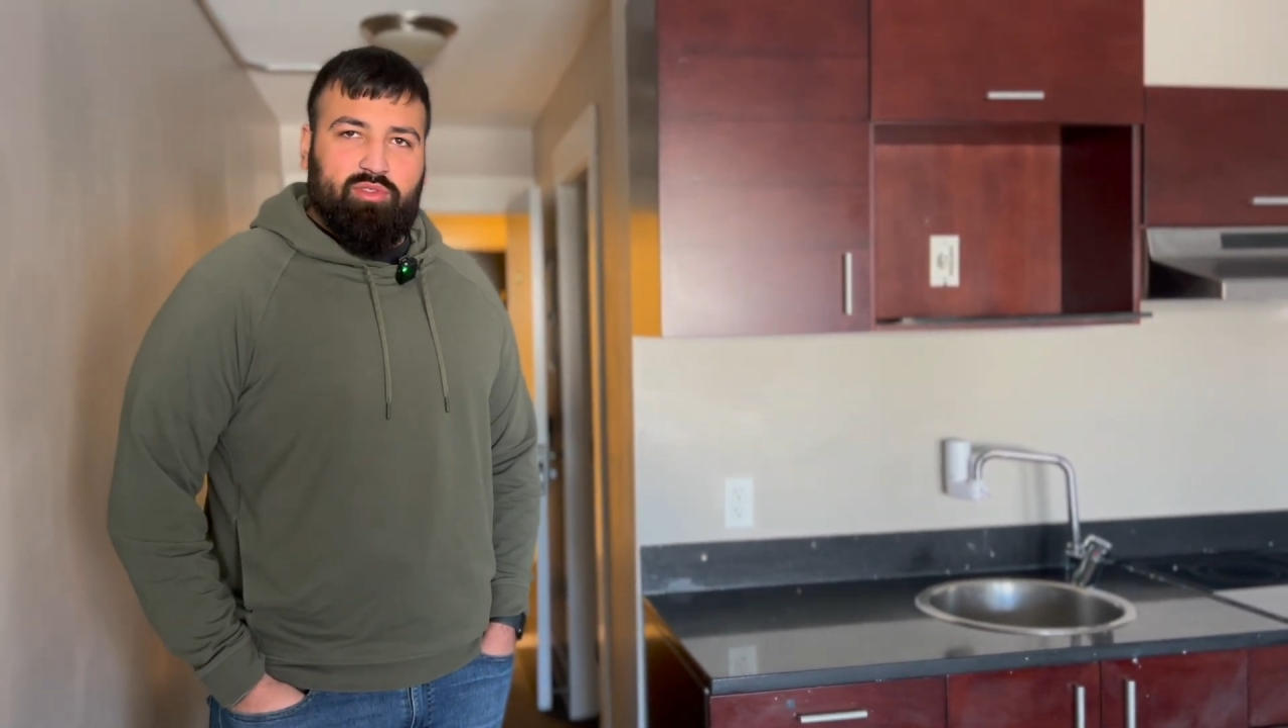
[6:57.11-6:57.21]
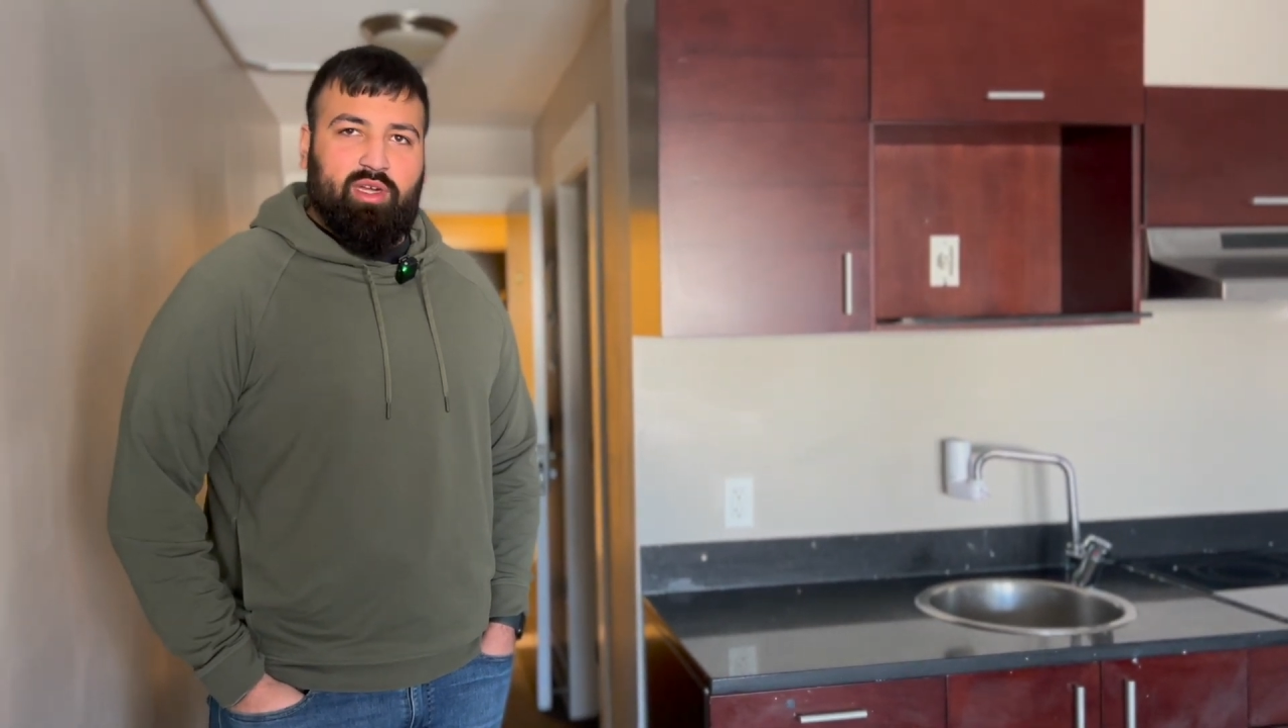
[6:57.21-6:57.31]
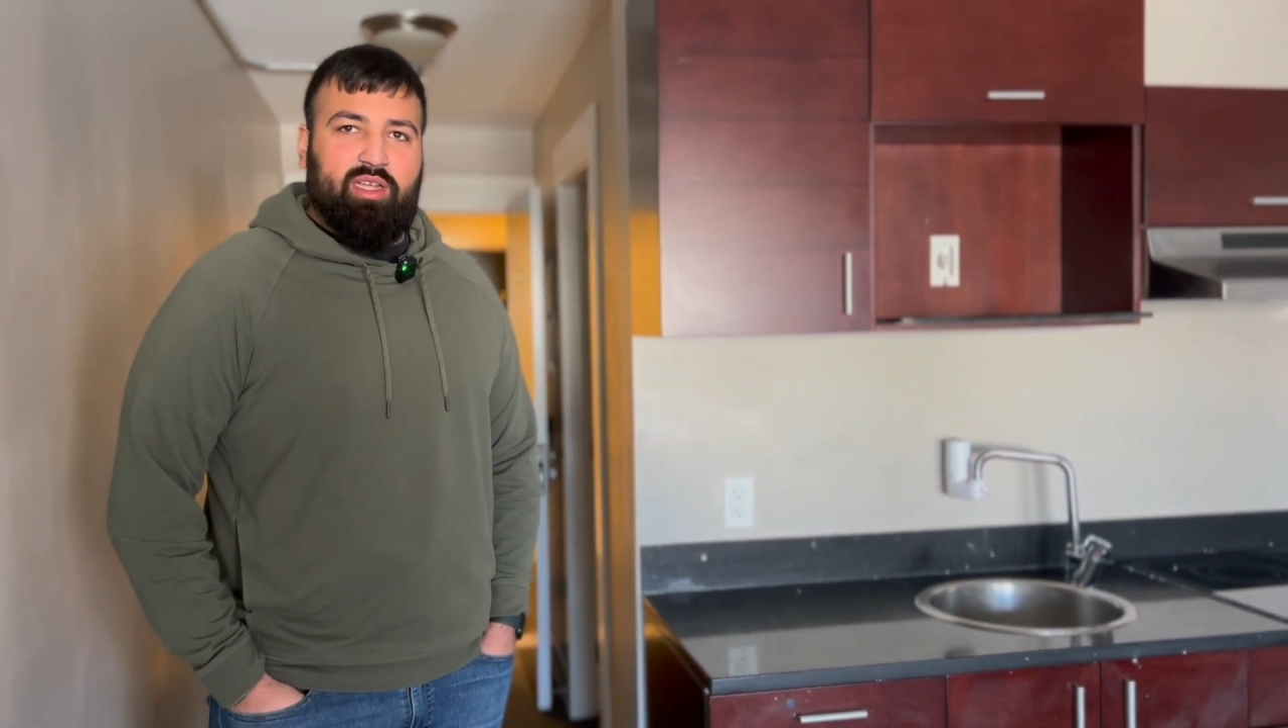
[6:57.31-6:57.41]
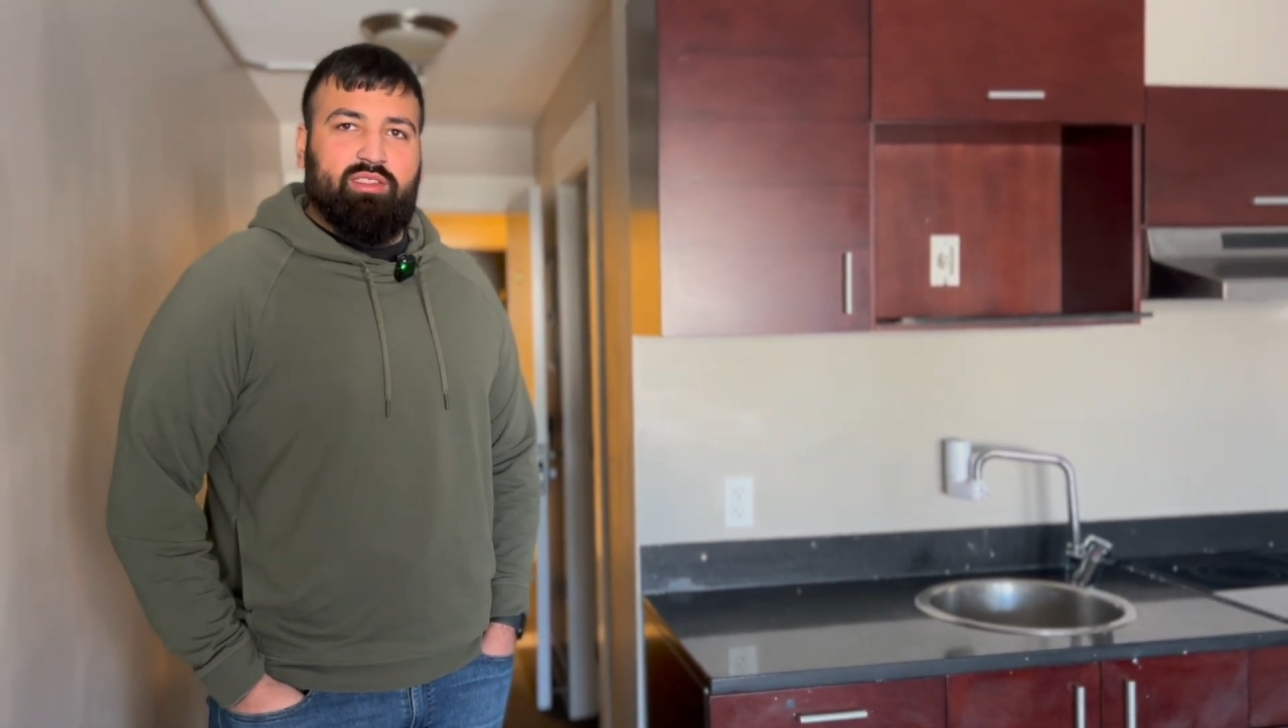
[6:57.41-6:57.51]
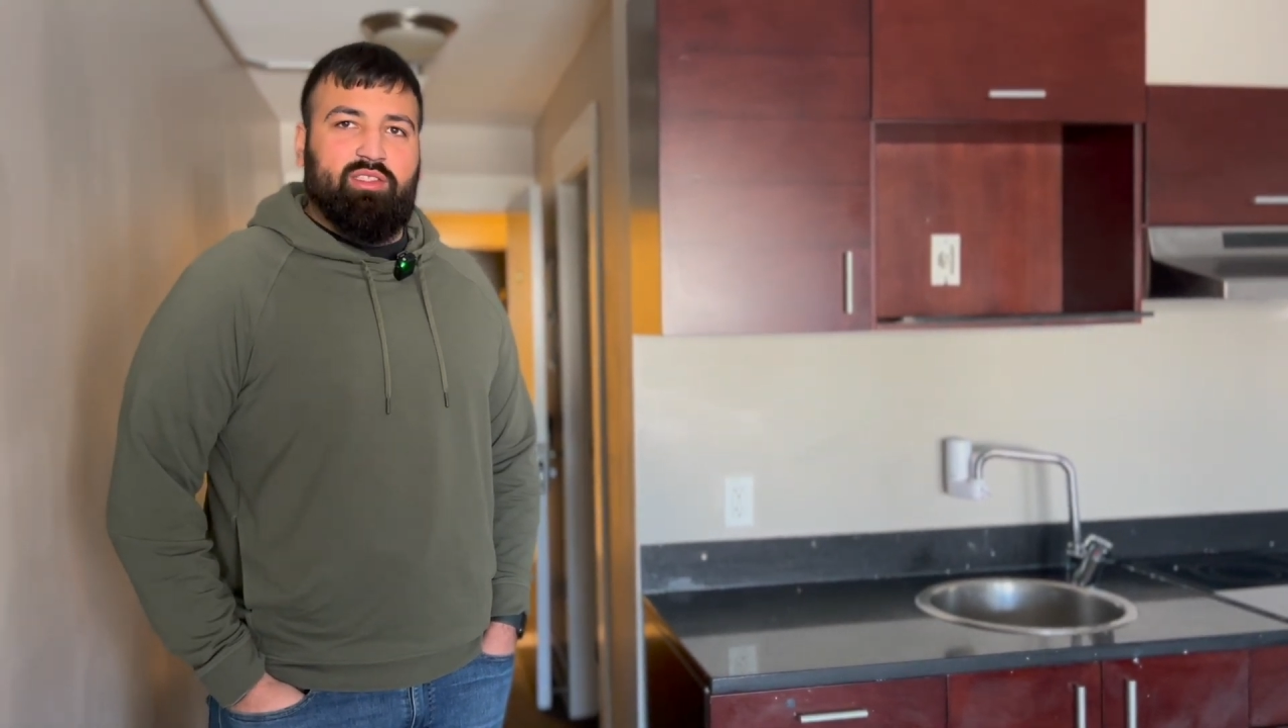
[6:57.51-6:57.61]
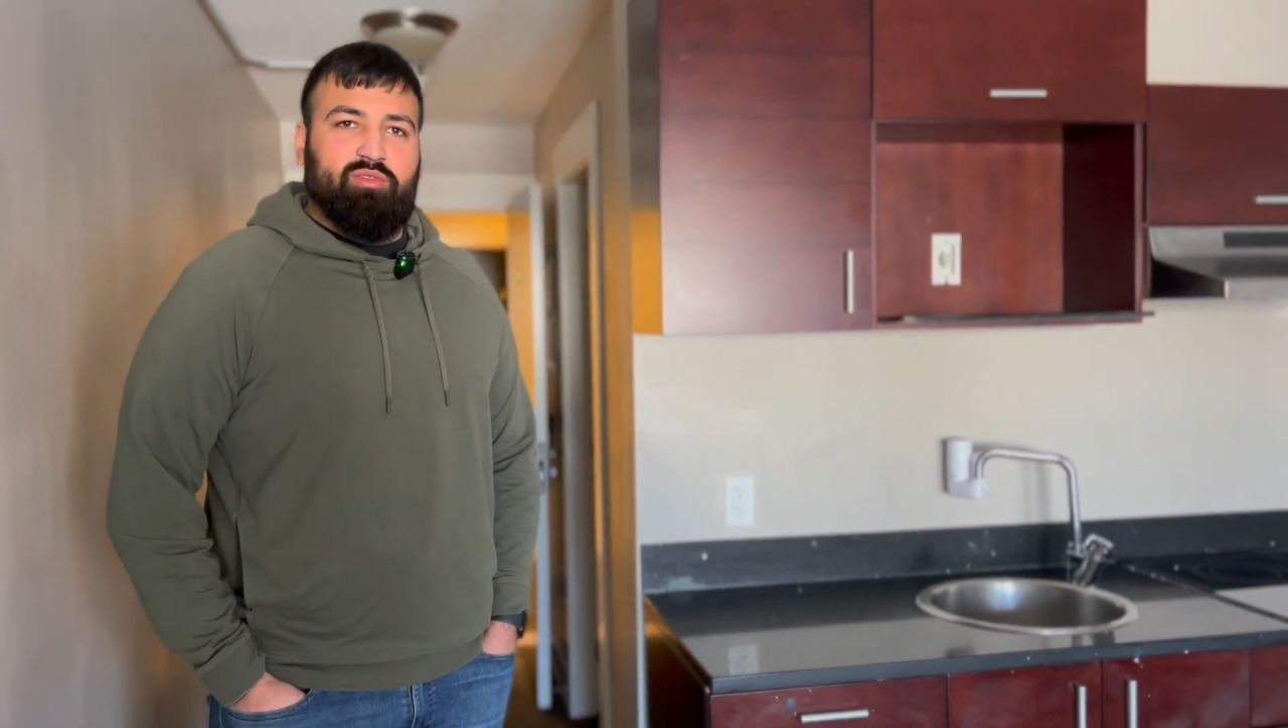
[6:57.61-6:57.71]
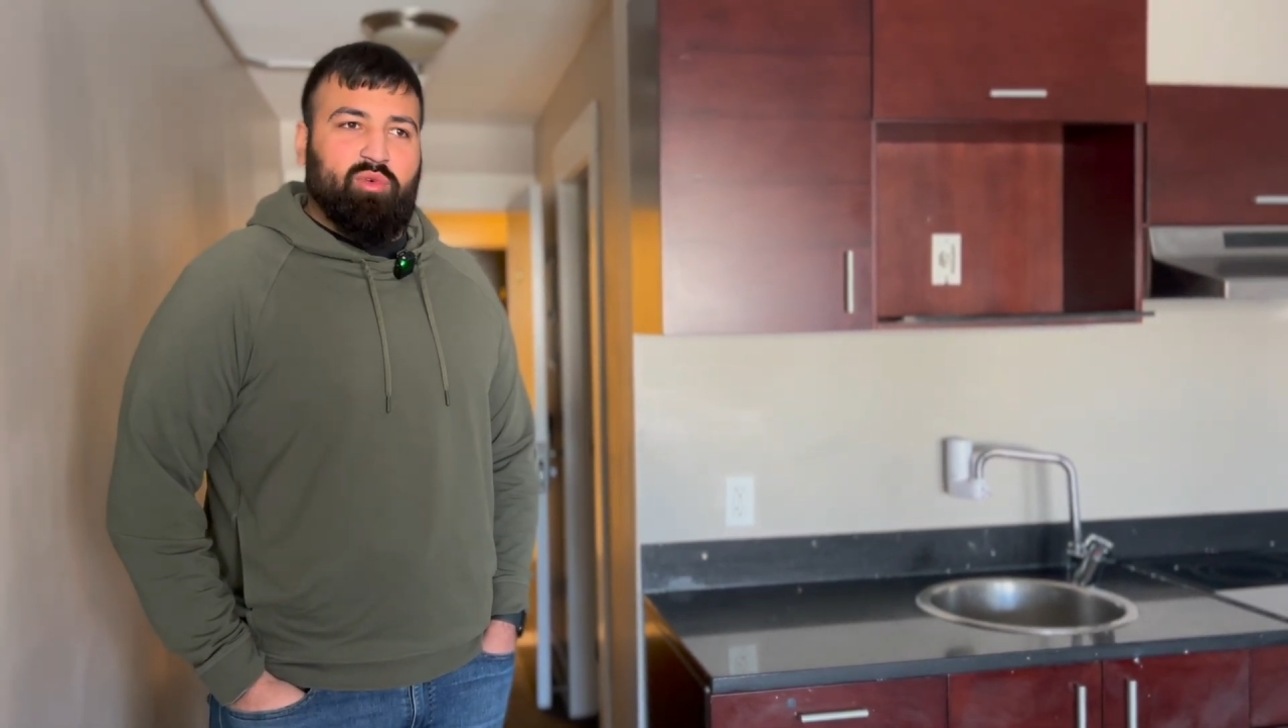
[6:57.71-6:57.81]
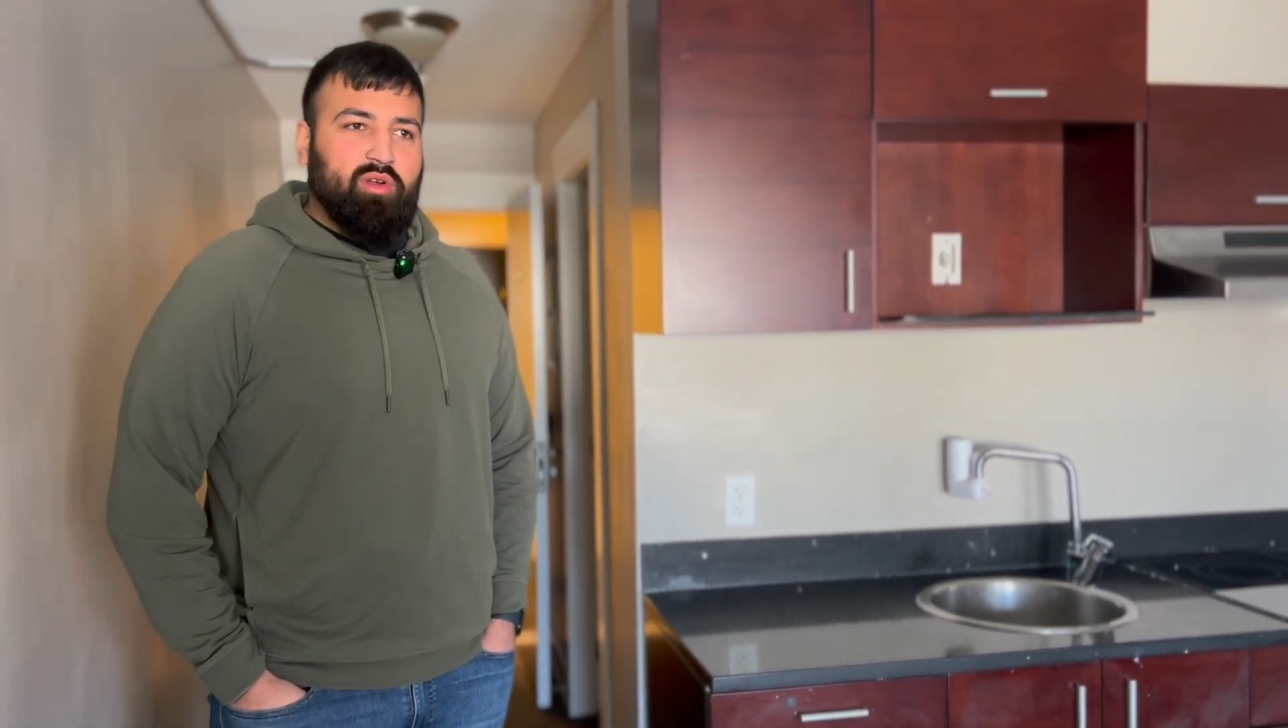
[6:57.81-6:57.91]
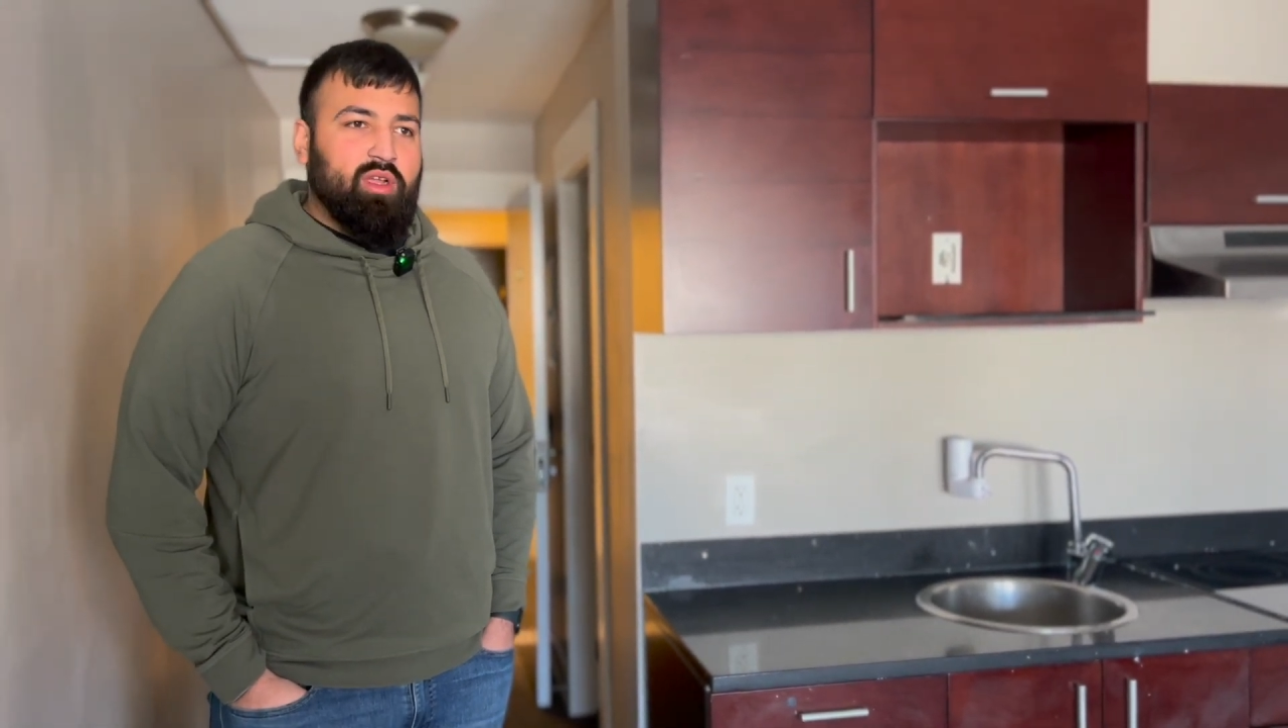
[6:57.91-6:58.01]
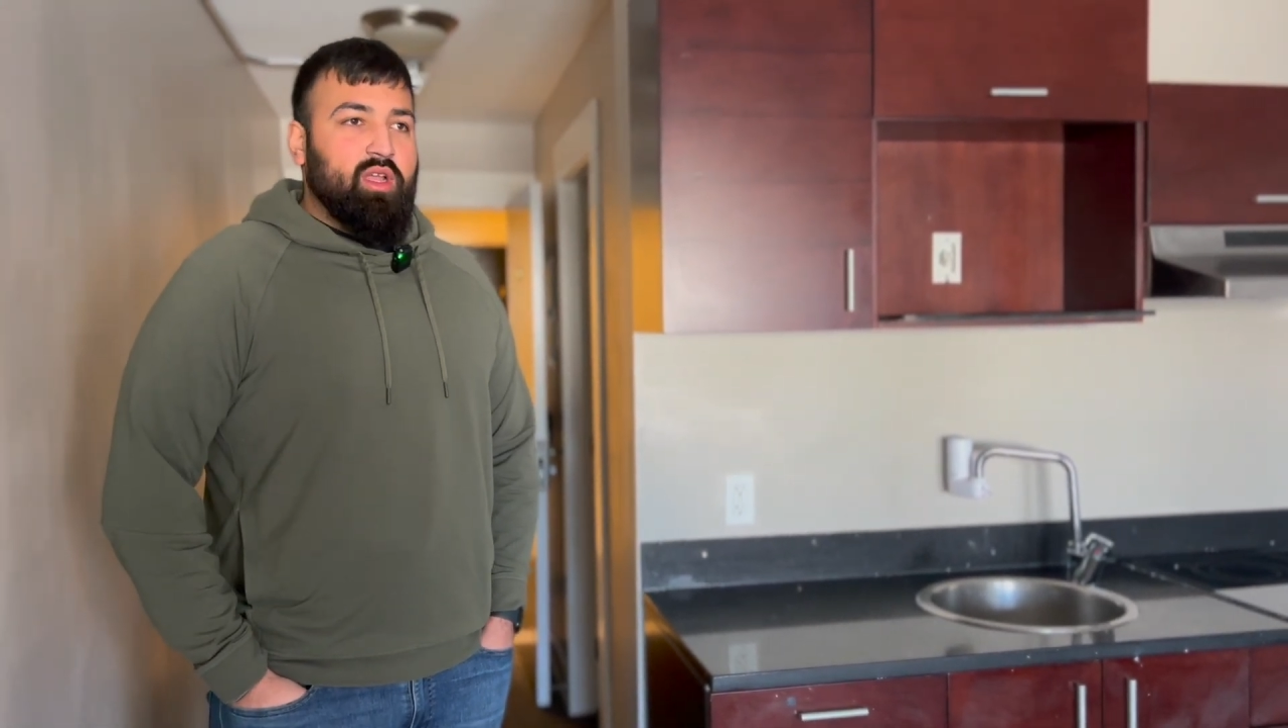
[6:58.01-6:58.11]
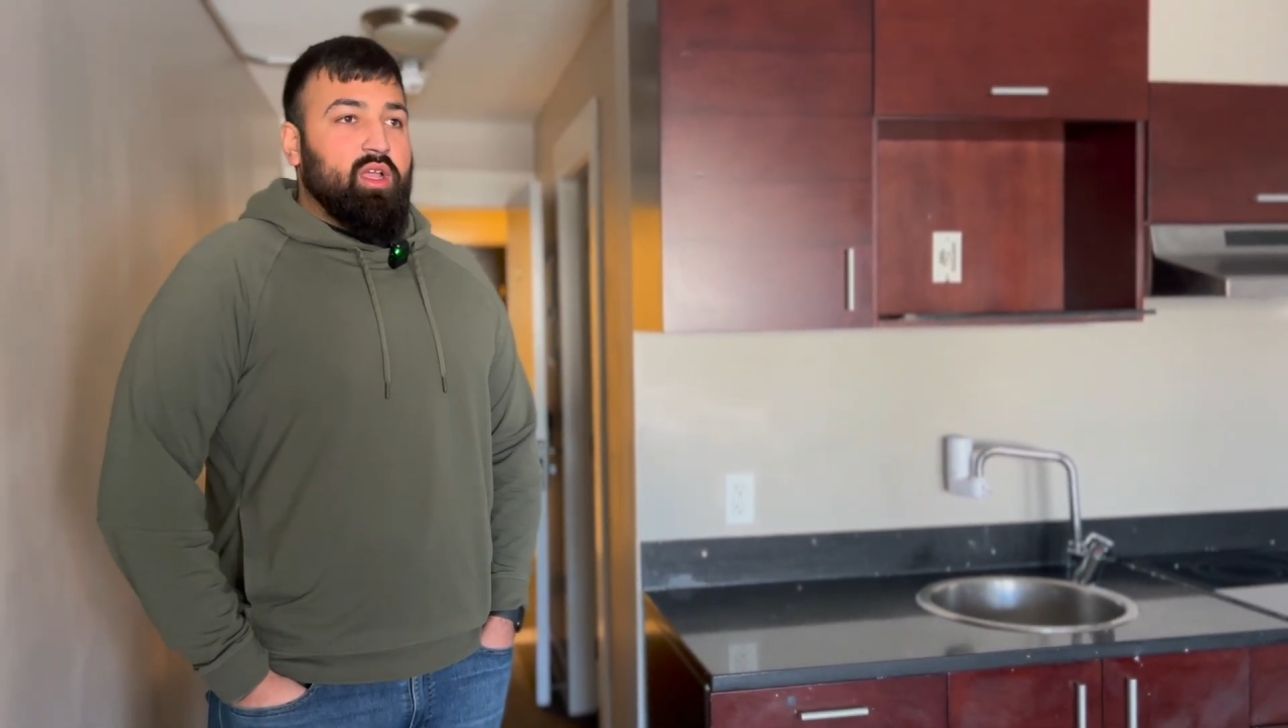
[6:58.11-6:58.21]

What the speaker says: strides, and there's more